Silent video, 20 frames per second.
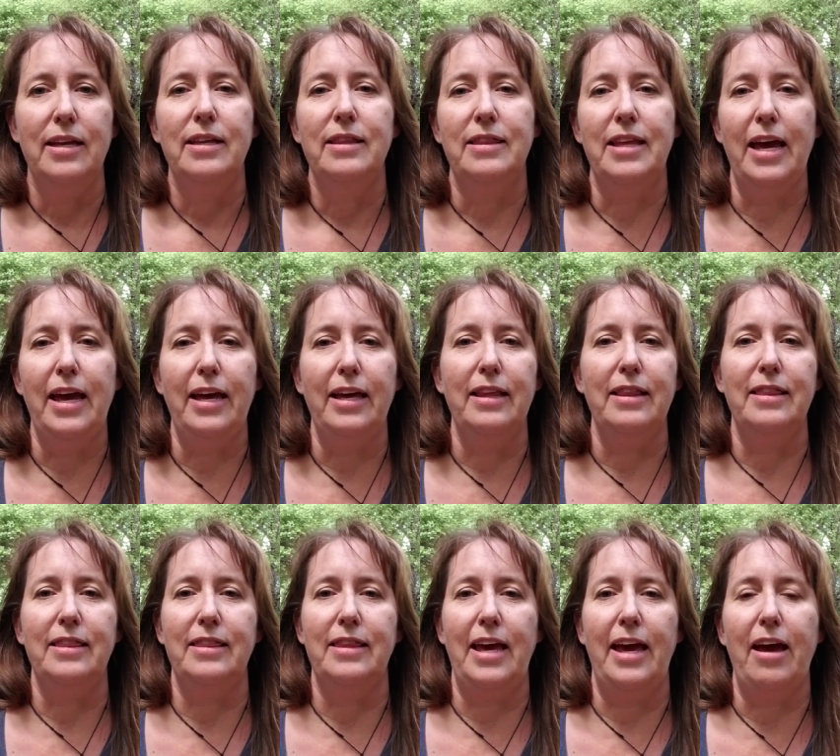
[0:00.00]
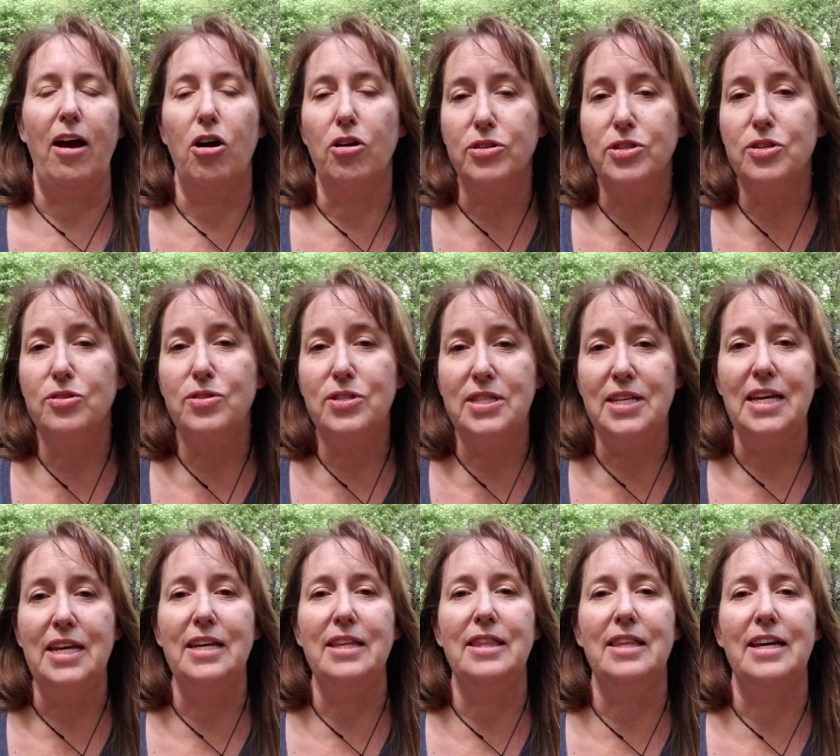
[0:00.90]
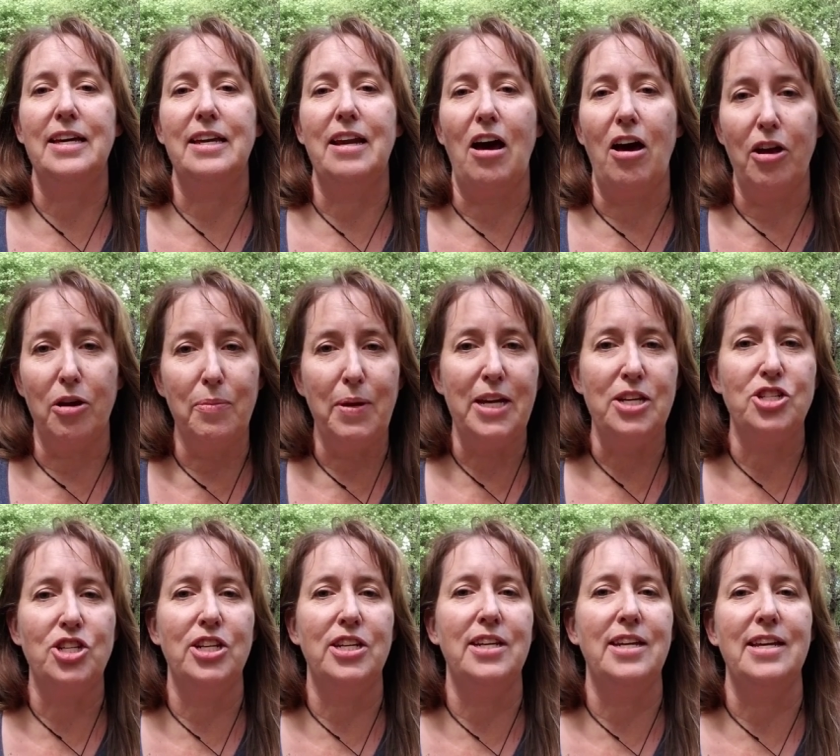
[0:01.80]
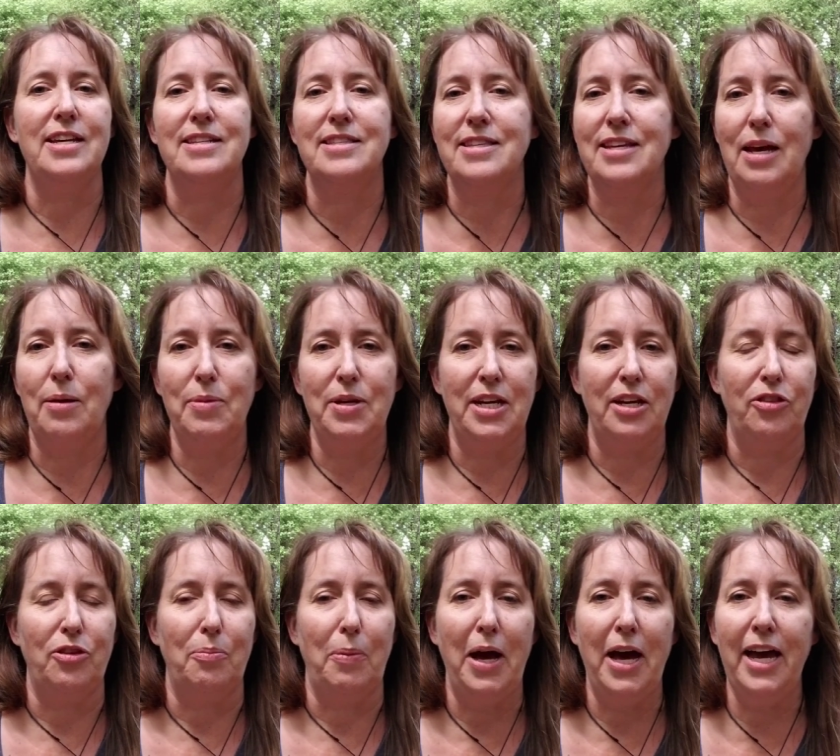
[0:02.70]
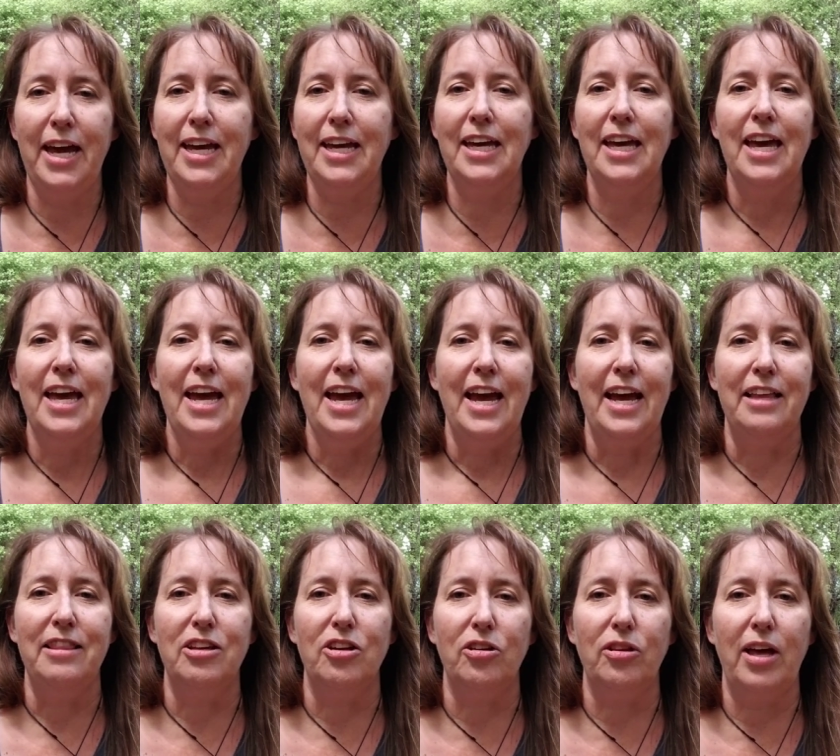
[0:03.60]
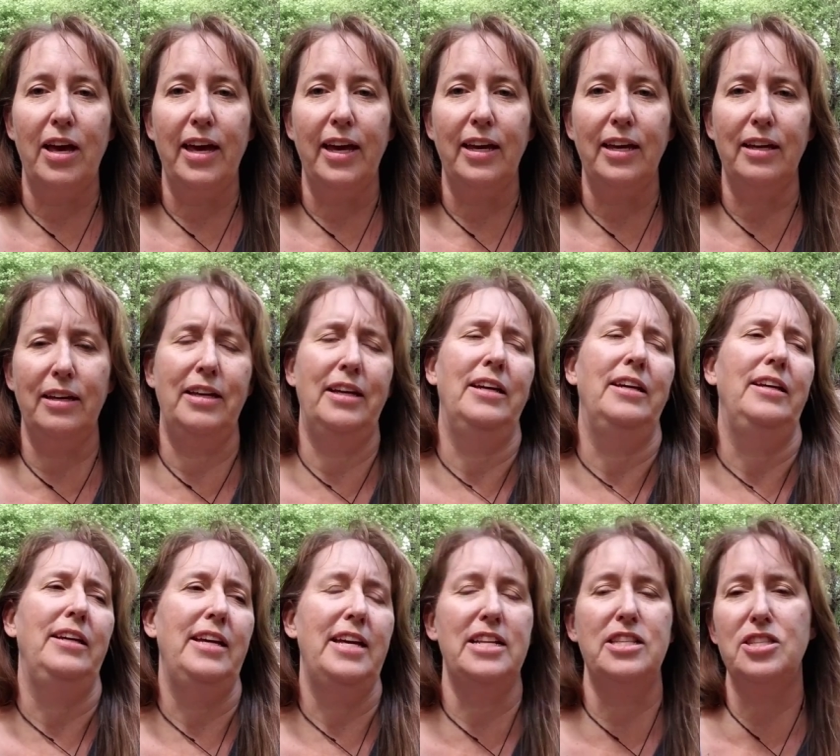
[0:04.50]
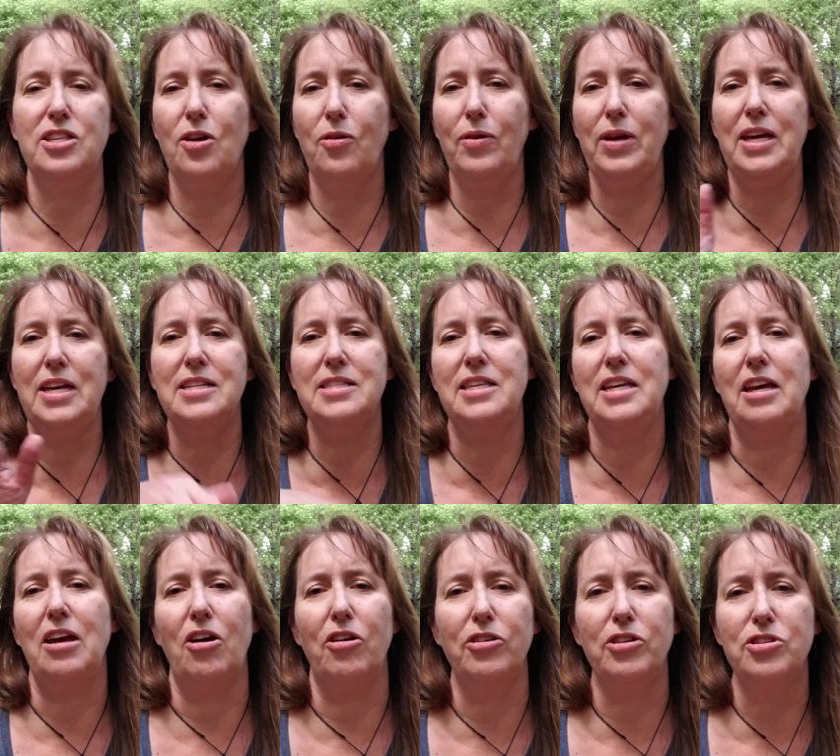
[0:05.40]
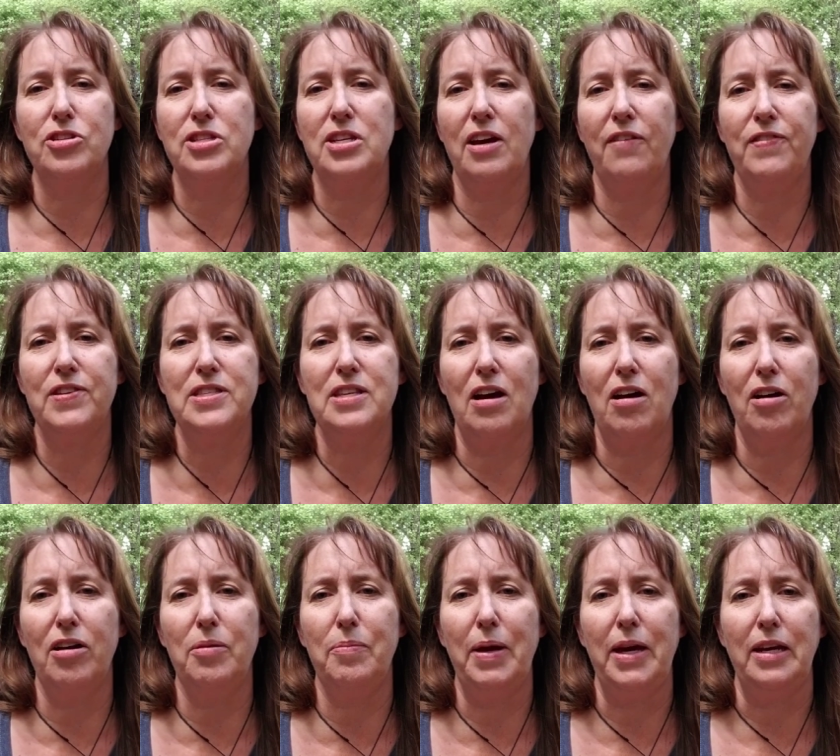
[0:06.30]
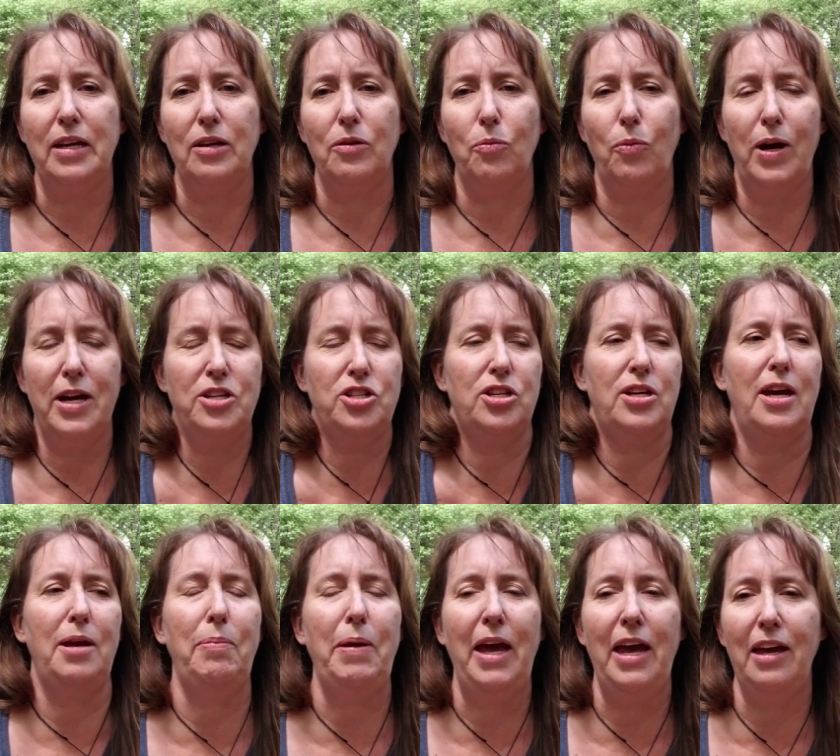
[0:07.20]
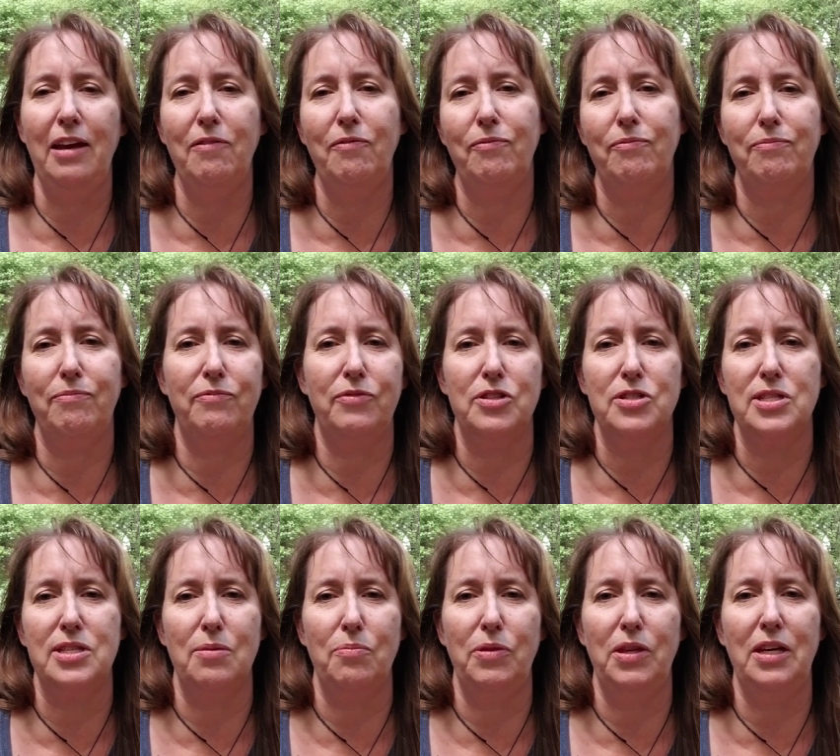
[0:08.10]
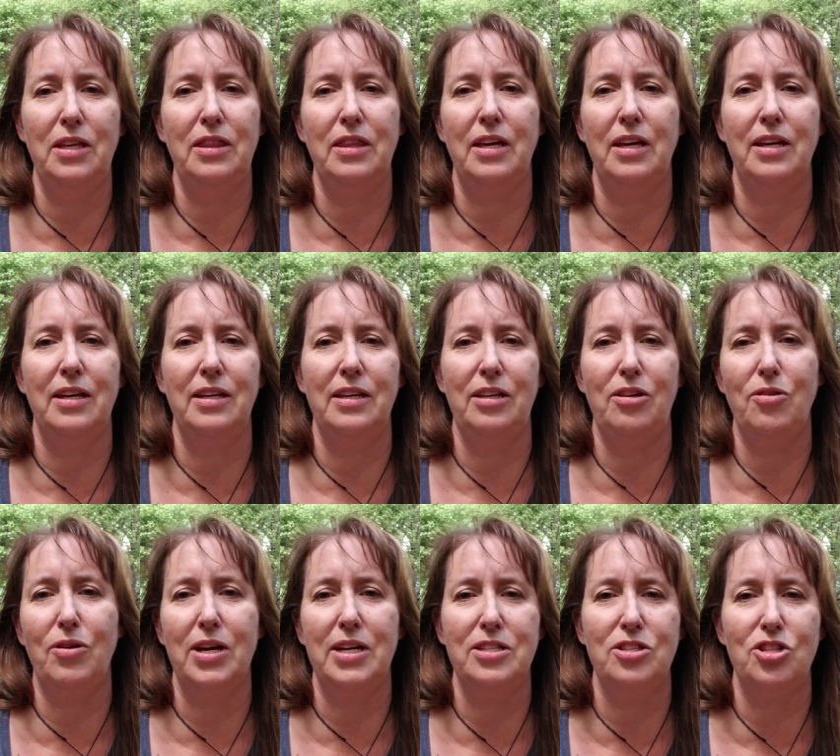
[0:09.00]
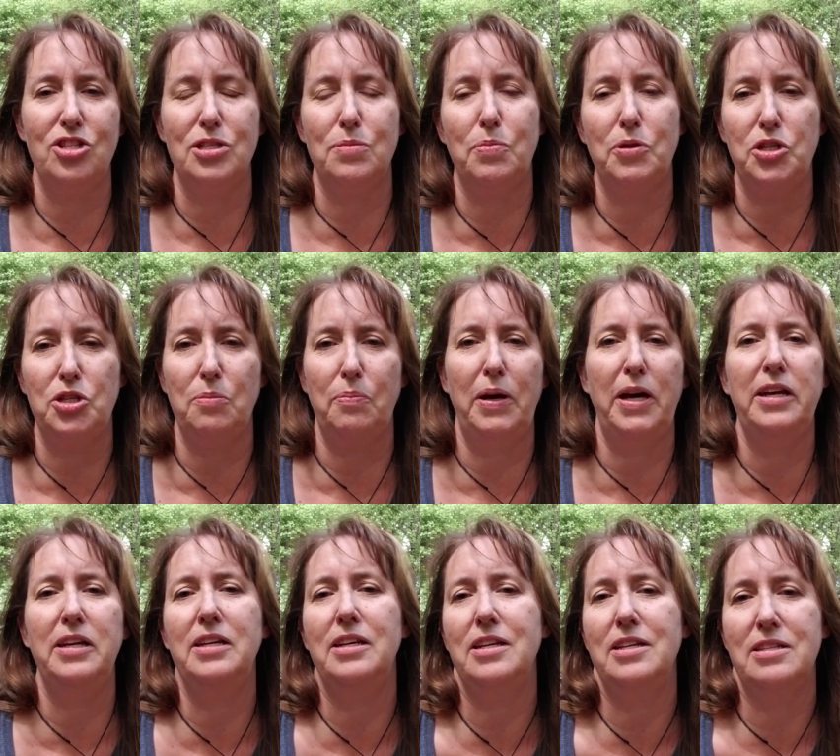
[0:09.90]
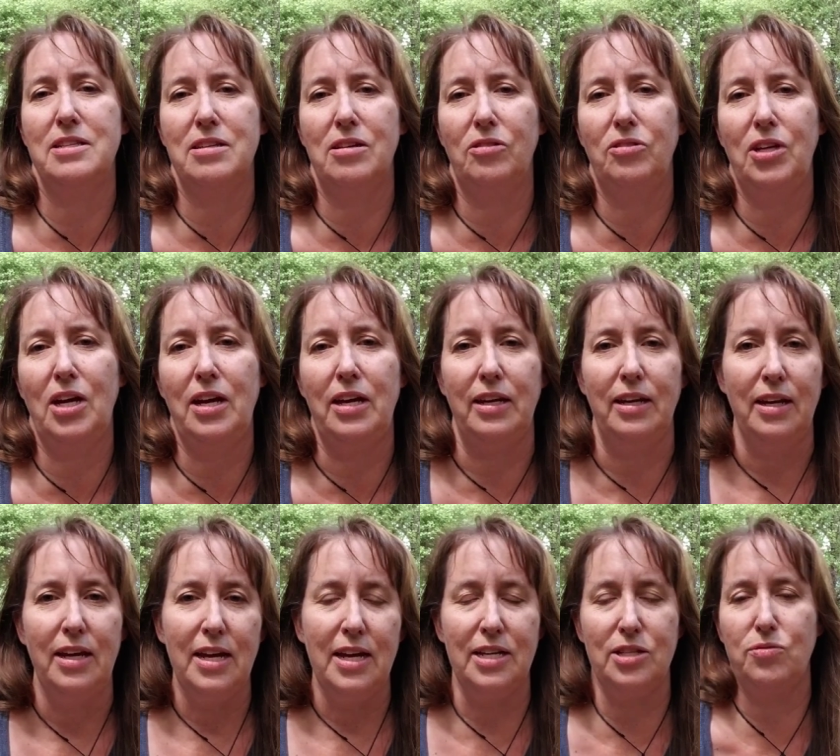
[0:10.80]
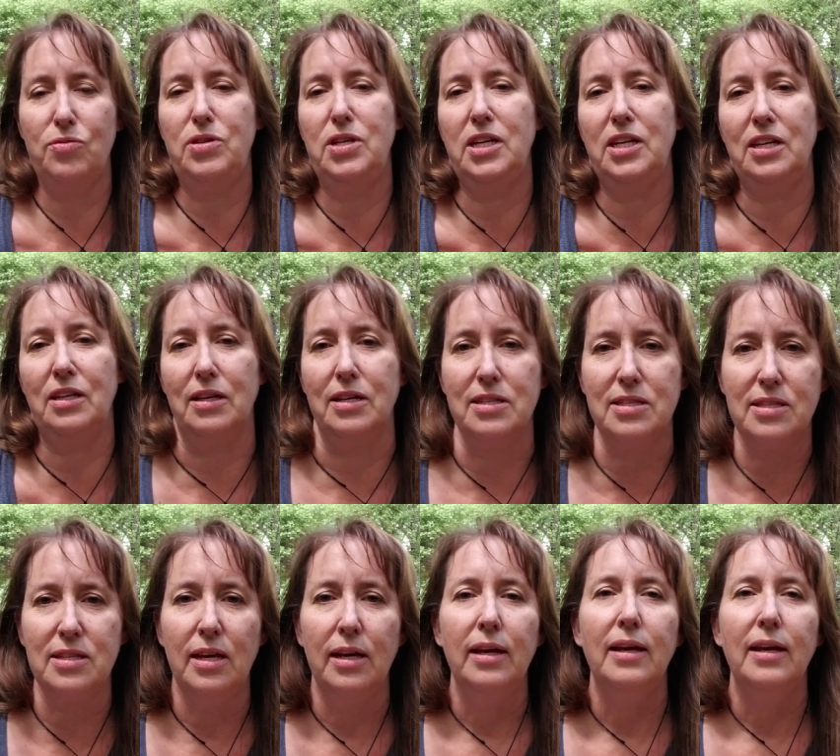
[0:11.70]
They also see that automation is coming down the pike, and they're like, it's so easy. All your stuff is automated. Why should I pay for something that you guys just push a button and it's all done? It's ridiculous.